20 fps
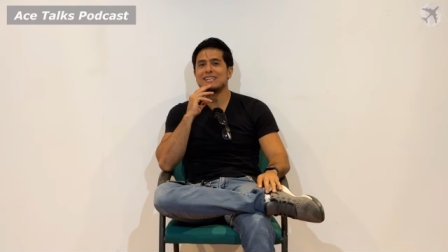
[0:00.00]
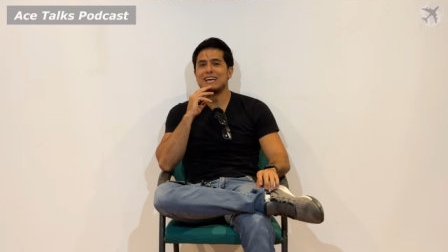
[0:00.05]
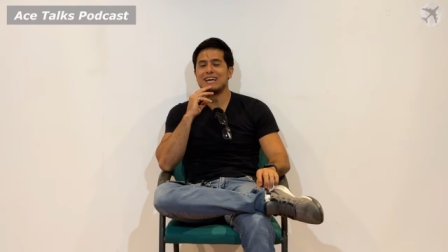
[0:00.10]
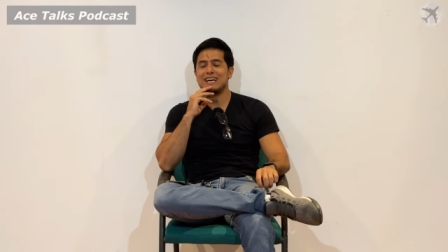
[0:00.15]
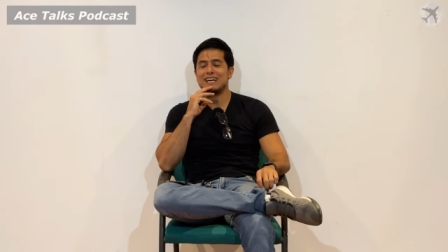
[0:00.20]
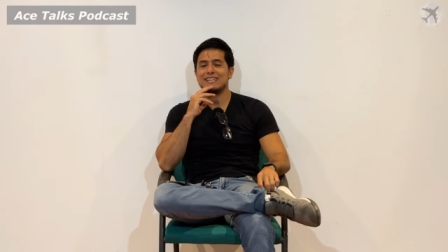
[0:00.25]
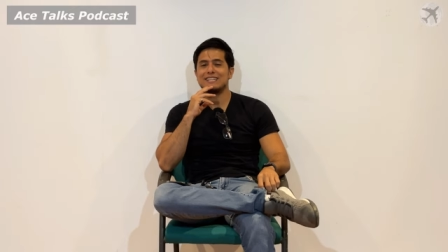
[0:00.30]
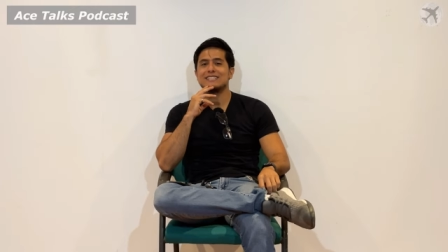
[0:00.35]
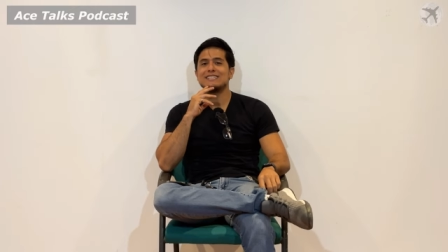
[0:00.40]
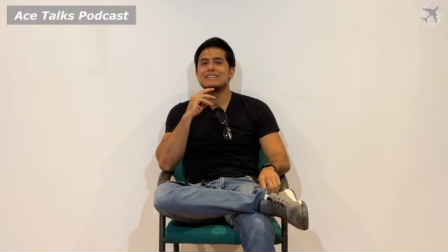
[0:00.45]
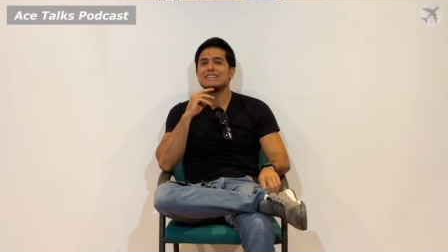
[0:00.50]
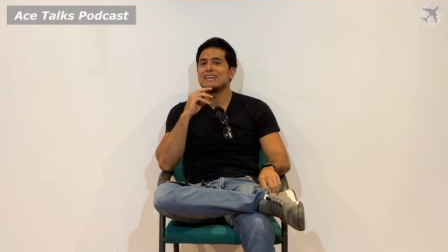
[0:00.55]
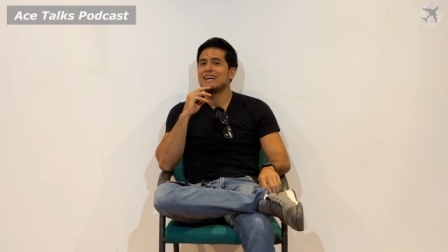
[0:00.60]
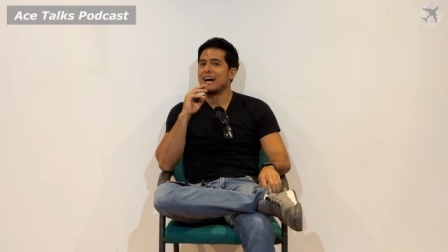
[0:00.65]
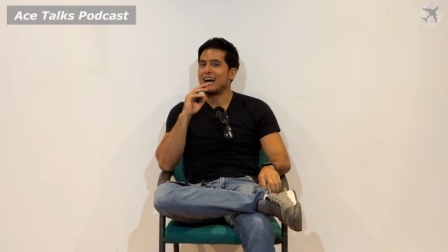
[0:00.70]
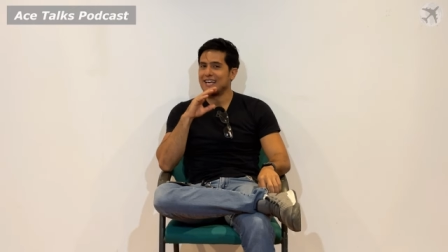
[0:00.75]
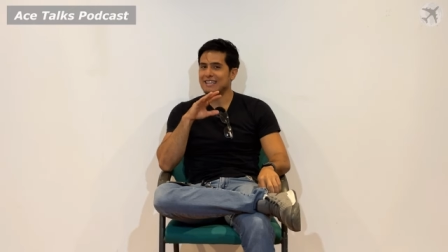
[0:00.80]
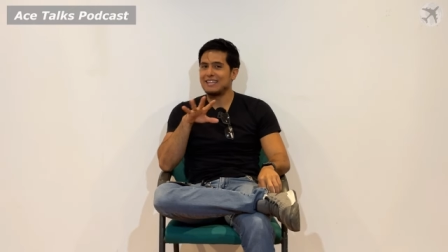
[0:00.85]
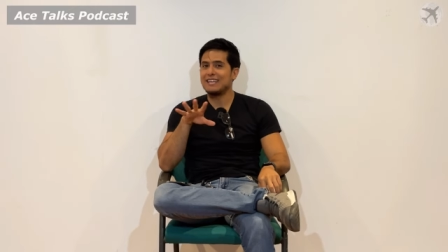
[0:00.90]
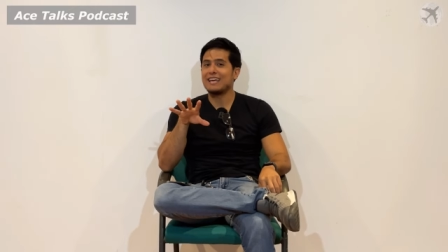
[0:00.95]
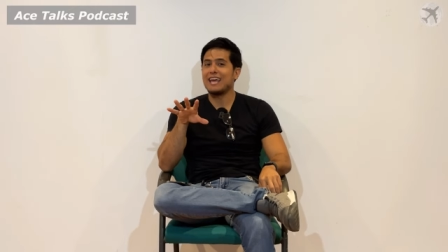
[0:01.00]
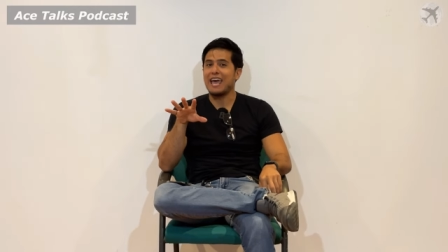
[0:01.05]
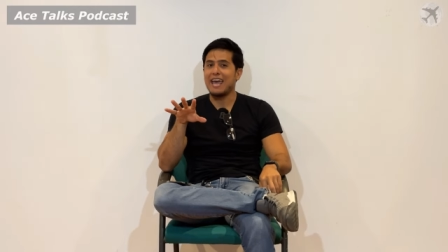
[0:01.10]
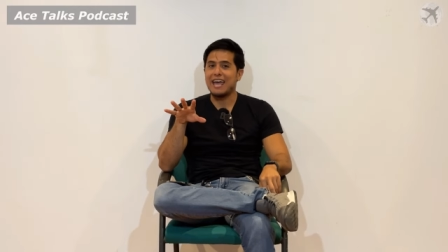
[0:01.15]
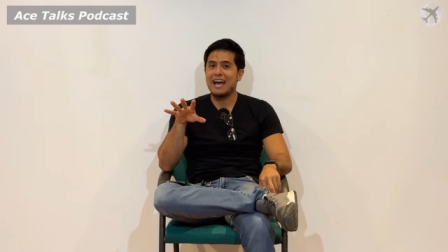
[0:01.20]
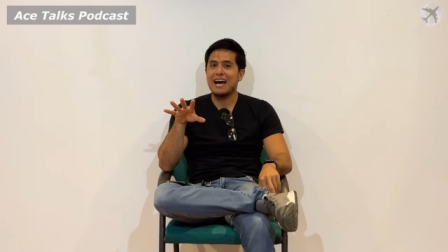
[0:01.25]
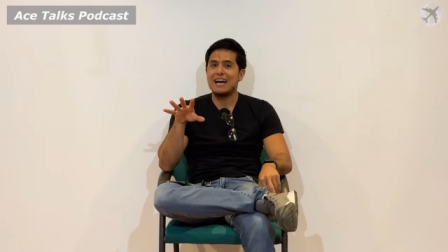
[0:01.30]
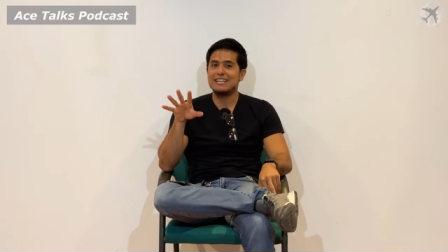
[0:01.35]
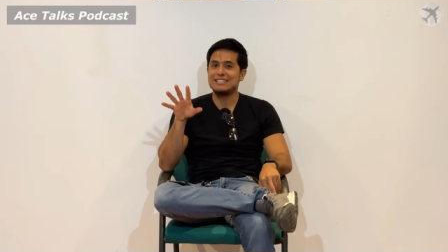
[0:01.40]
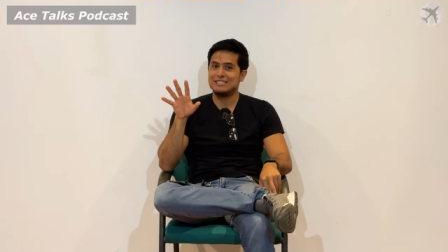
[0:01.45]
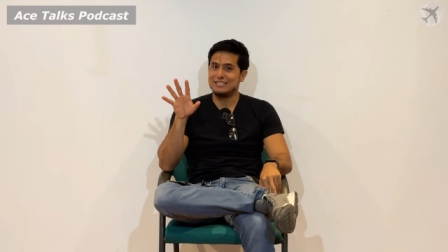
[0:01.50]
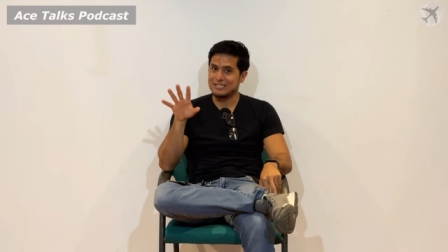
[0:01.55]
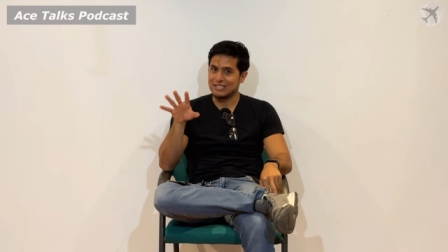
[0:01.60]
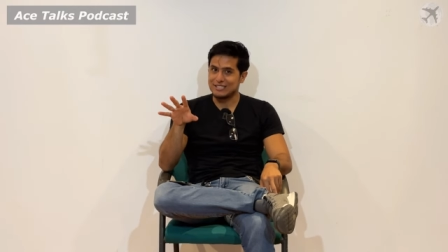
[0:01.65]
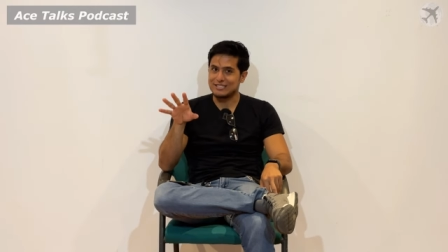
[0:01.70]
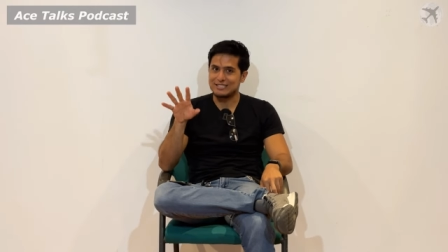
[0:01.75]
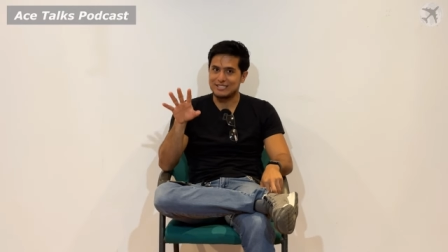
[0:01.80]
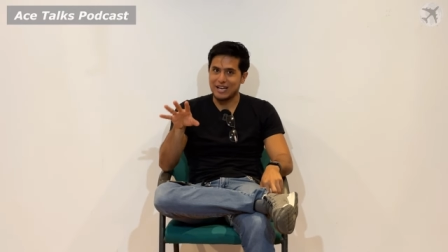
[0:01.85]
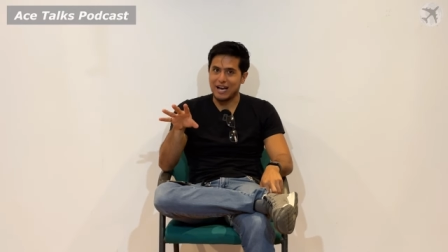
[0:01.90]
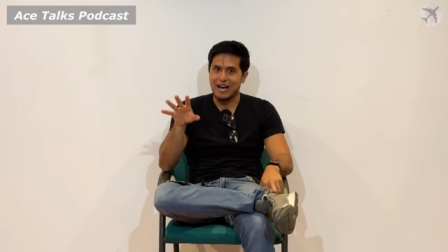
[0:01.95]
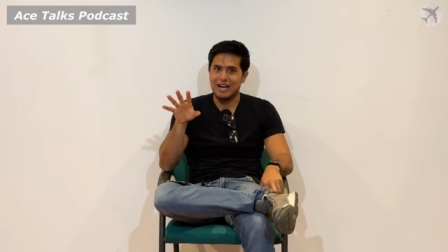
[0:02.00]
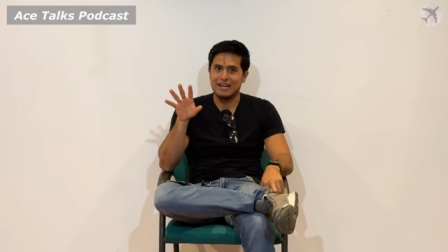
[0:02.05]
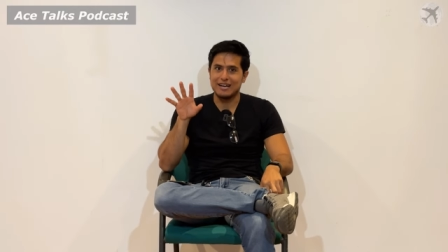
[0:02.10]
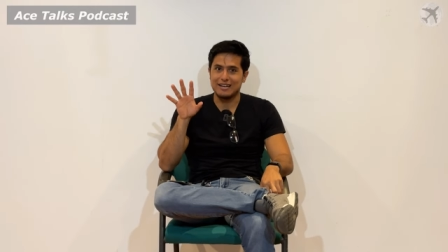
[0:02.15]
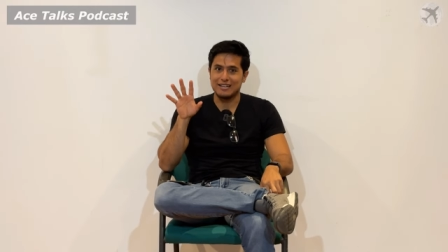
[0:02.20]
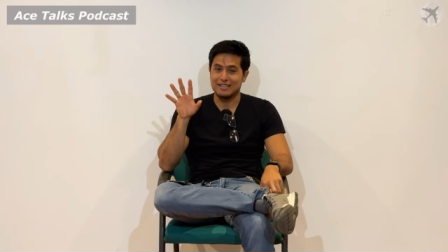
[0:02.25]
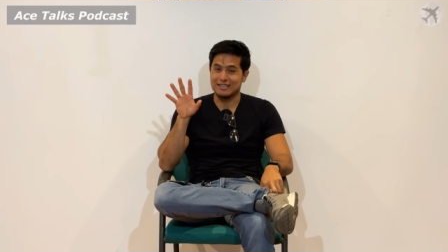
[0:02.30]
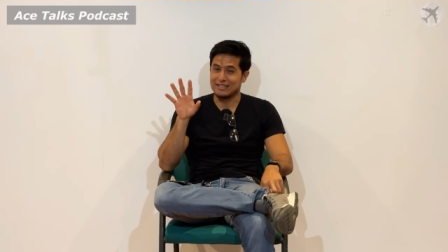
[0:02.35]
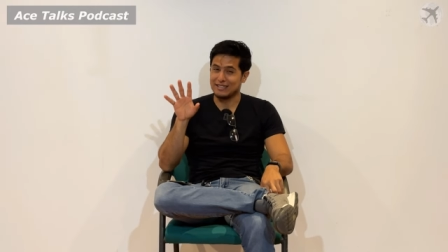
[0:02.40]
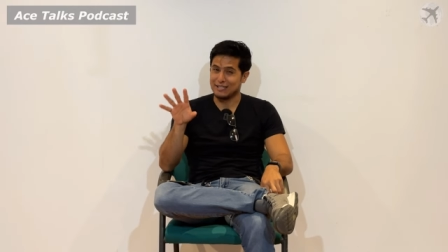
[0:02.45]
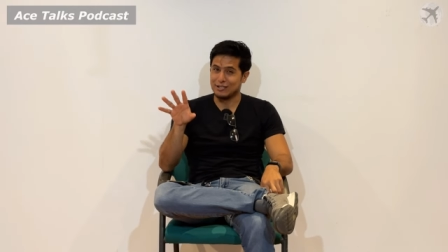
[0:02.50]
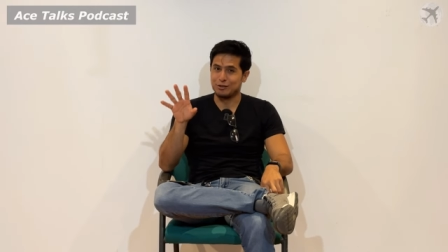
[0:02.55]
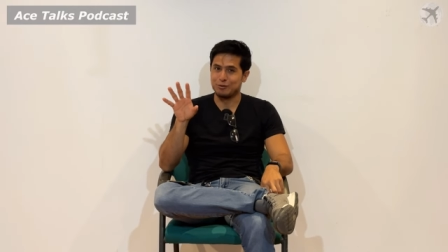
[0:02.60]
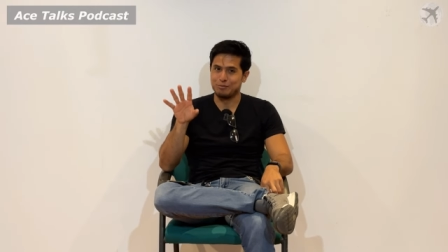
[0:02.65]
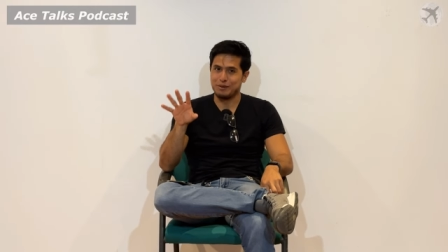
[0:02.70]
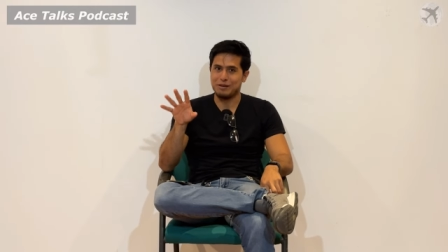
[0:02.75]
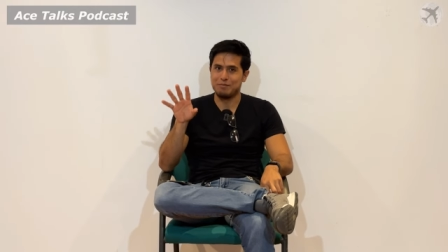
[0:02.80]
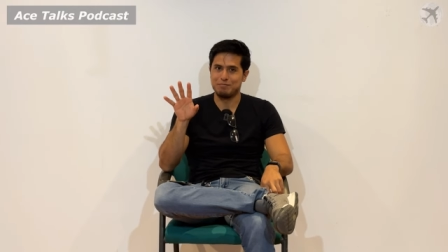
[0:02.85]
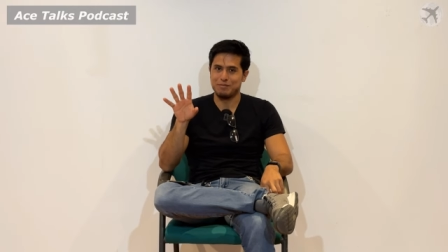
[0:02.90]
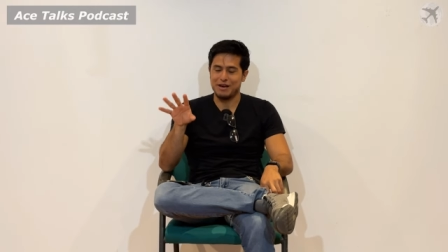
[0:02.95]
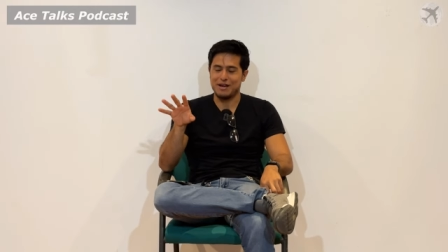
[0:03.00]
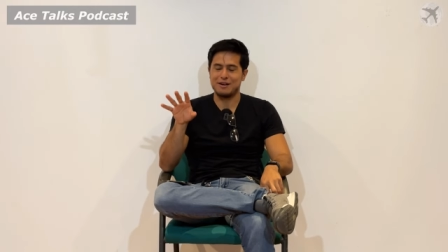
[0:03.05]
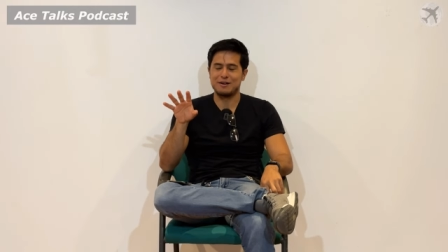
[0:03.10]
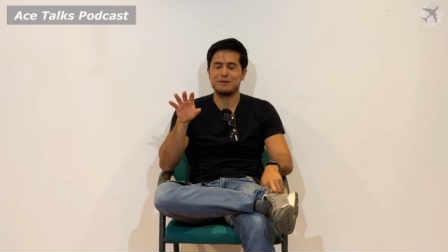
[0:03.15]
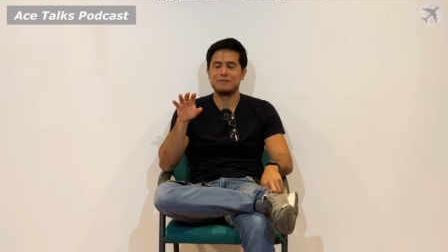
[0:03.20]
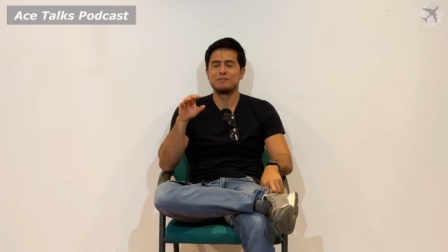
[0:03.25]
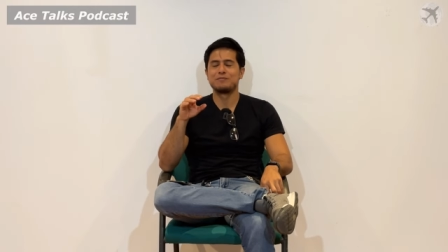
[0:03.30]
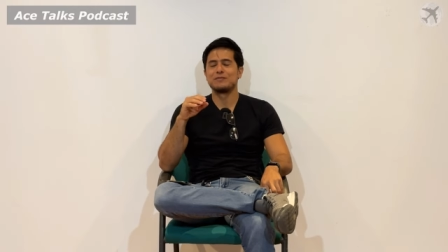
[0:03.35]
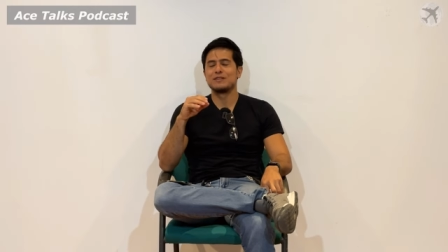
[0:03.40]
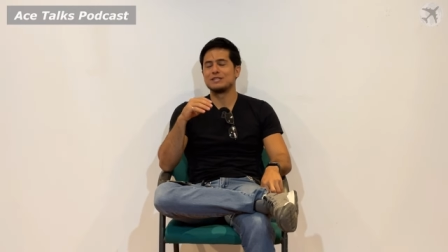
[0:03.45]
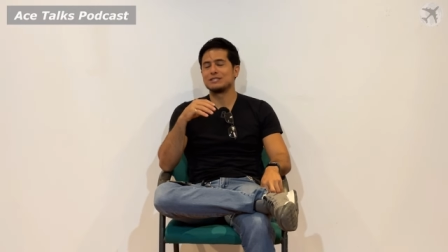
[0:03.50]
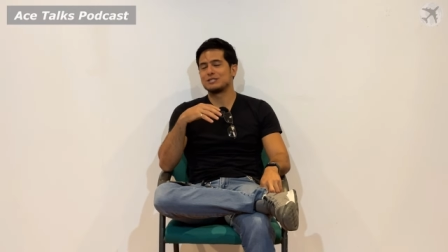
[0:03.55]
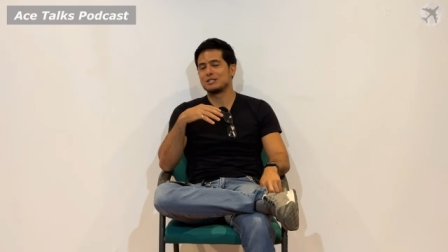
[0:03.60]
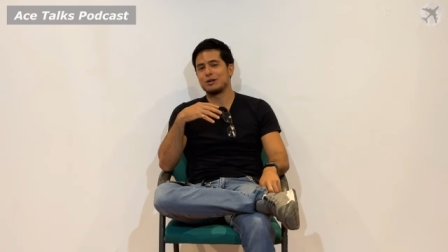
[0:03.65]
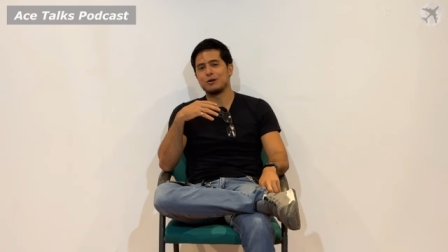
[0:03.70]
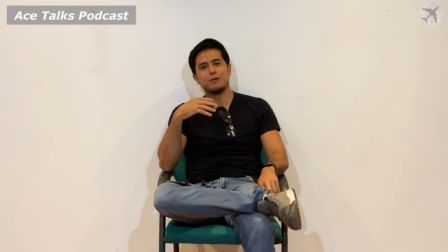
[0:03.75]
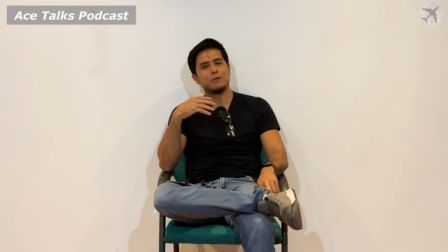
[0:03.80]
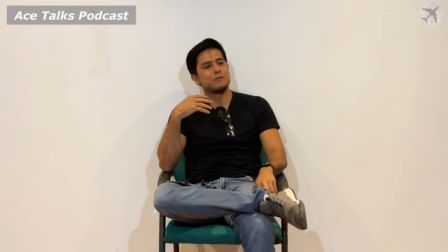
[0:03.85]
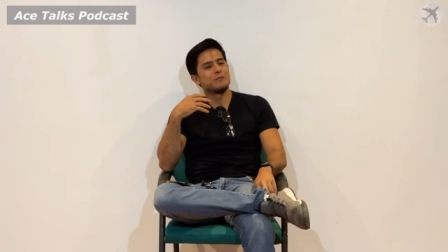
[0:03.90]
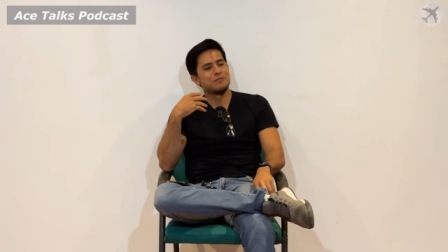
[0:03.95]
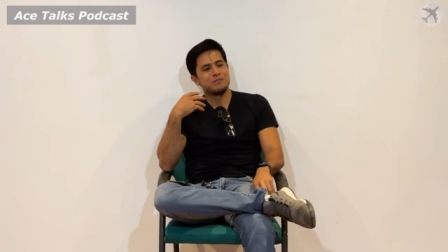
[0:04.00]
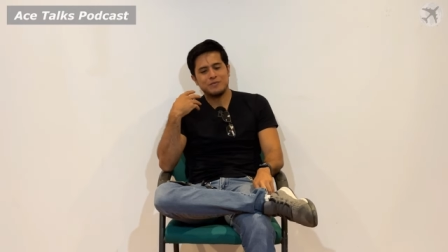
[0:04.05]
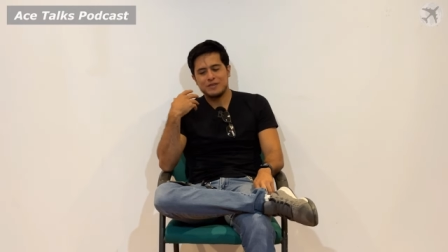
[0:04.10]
and I think A I just got a little bit better. So